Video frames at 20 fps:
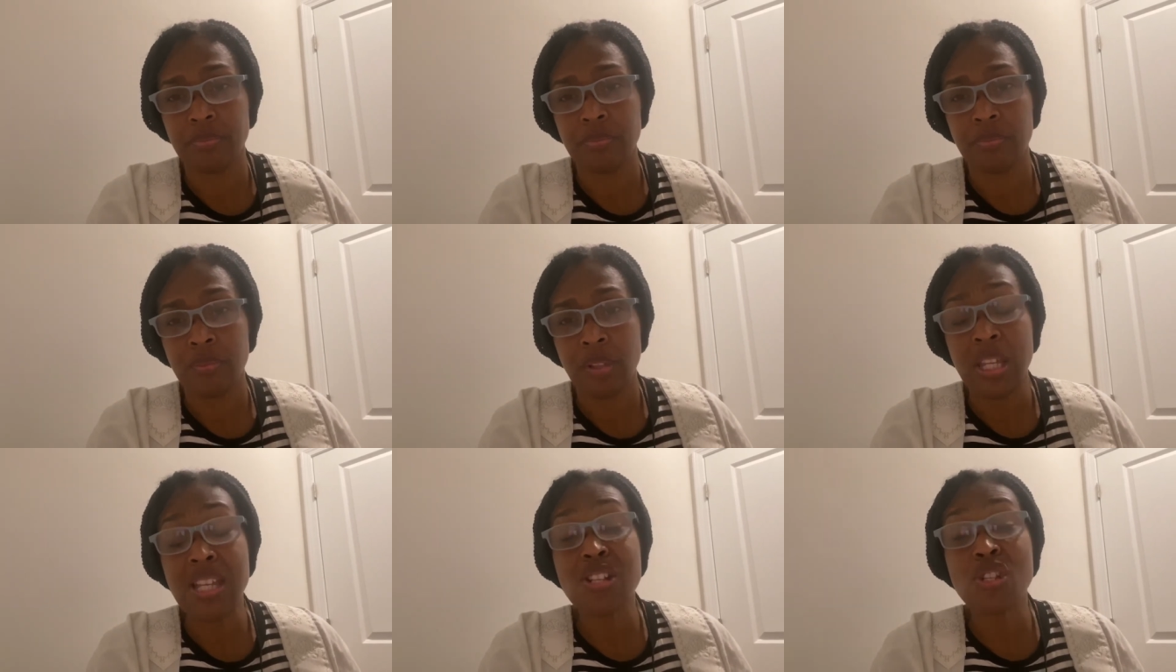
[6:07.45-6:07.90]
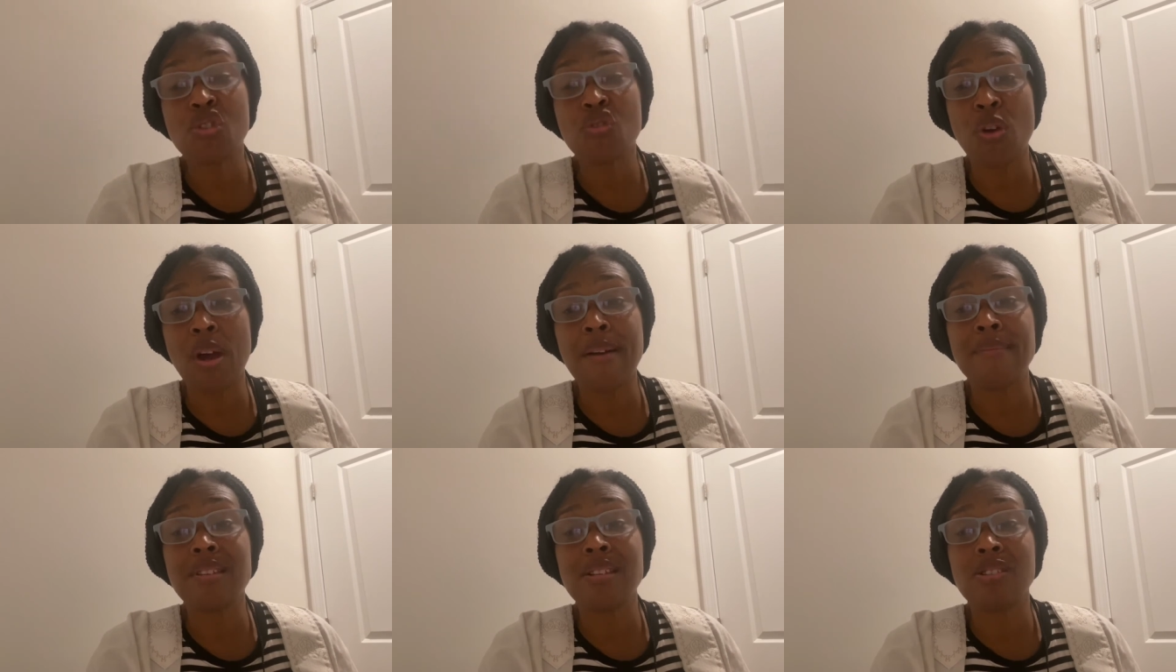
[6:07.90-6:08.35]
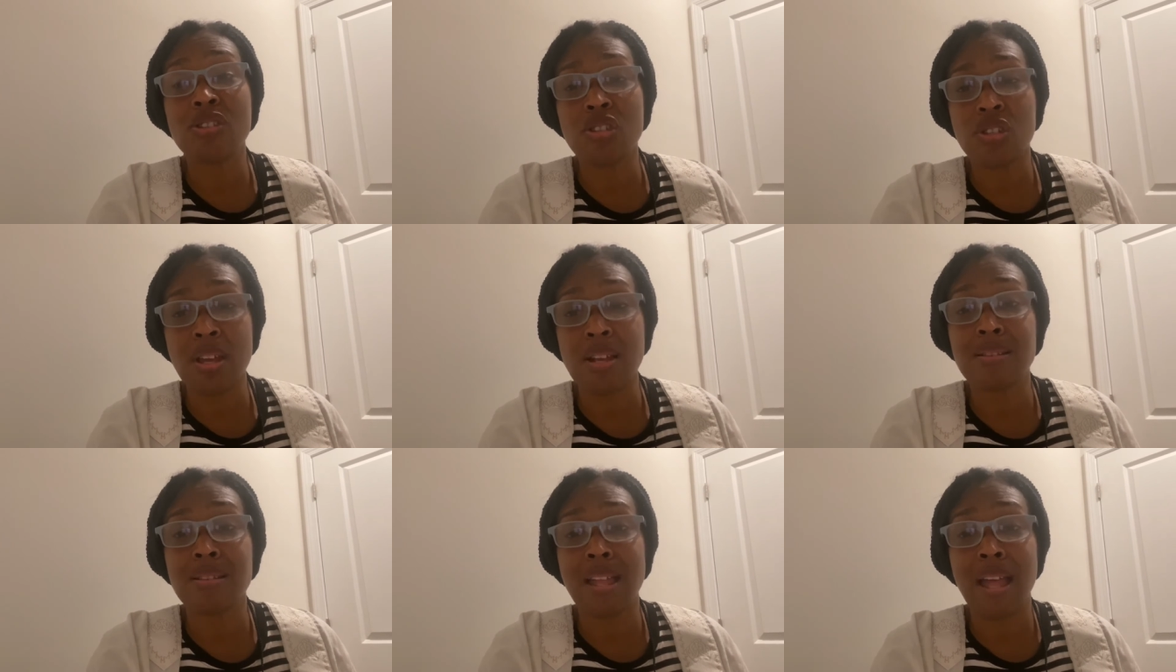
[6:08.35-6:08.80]
He's trying to
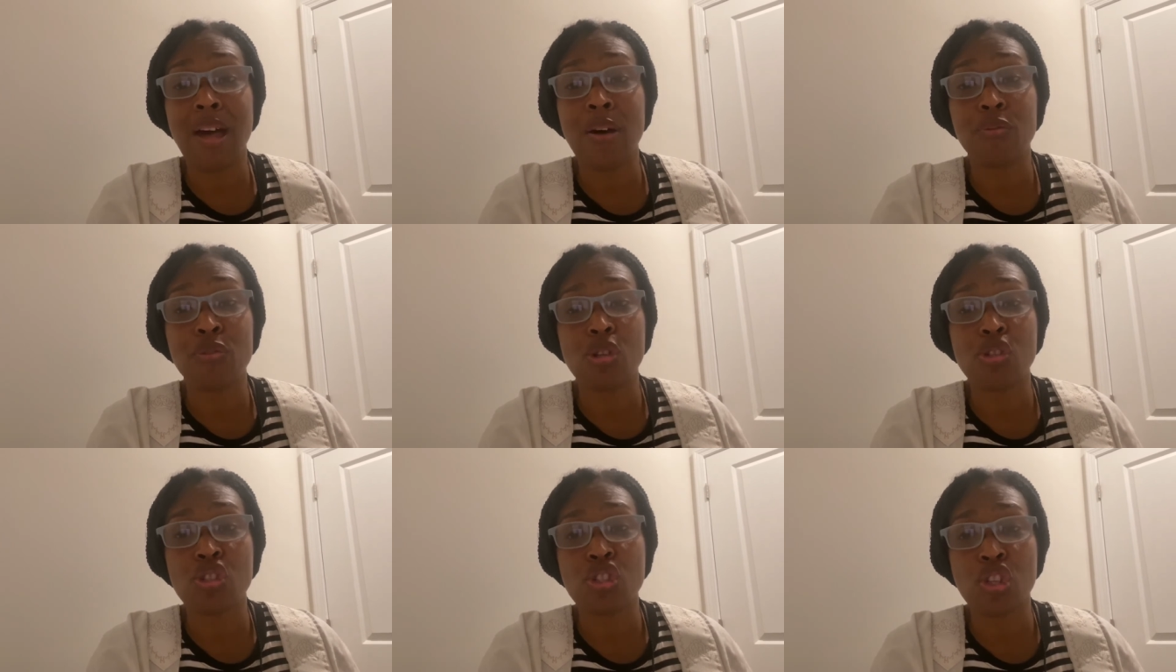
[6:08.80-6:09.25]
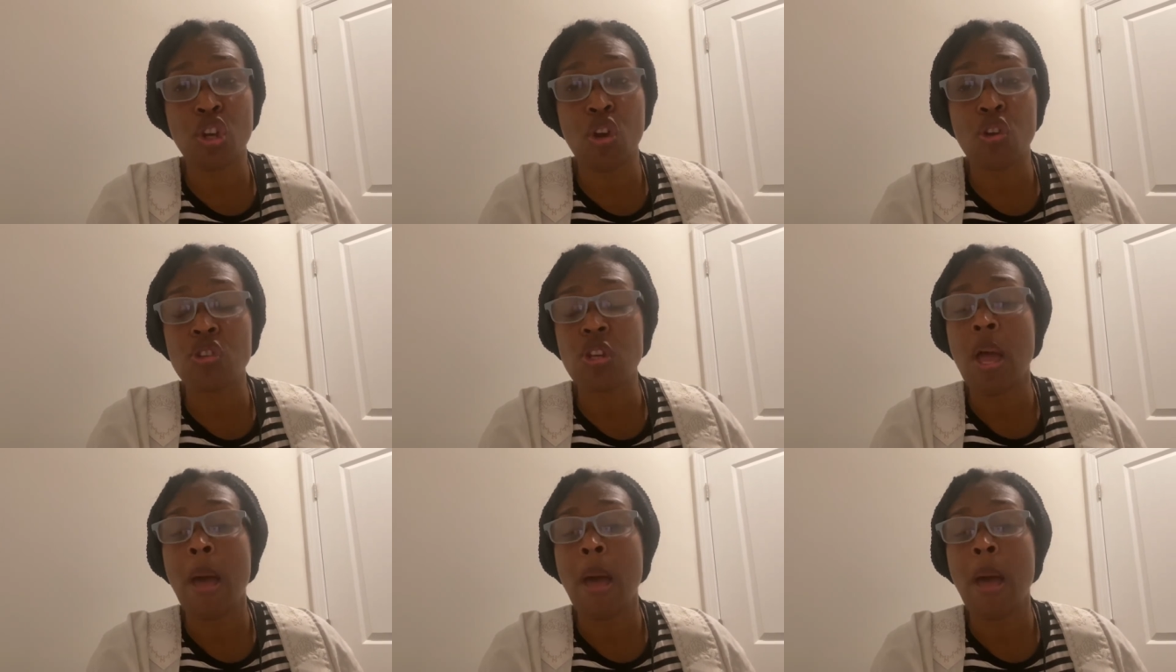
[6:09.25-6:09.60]
shut down the church,